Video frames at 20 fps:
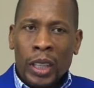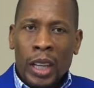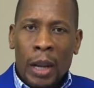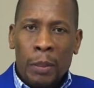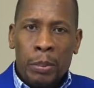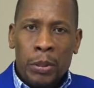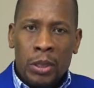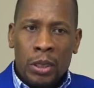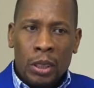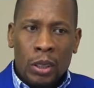We
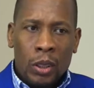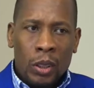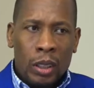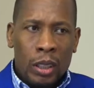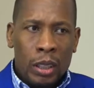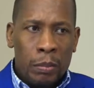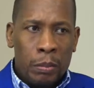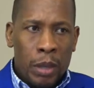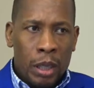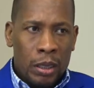
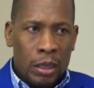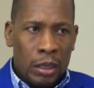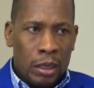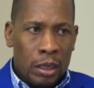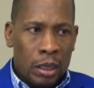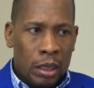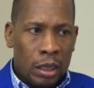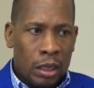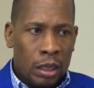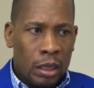absolutely
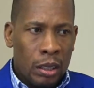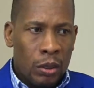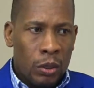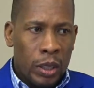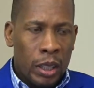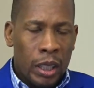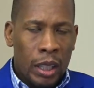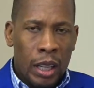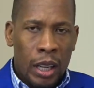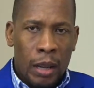must.
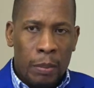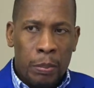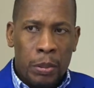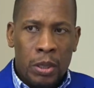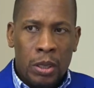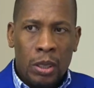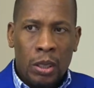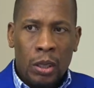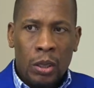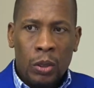We
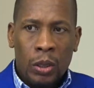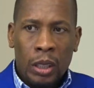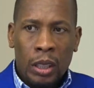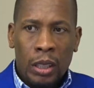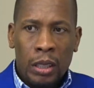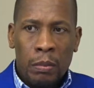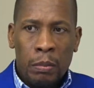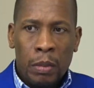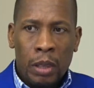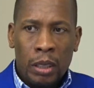
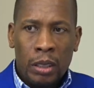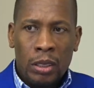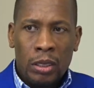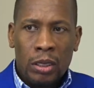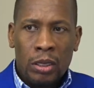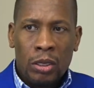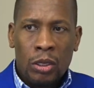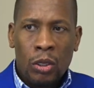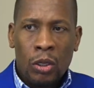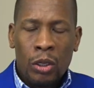absolutely must.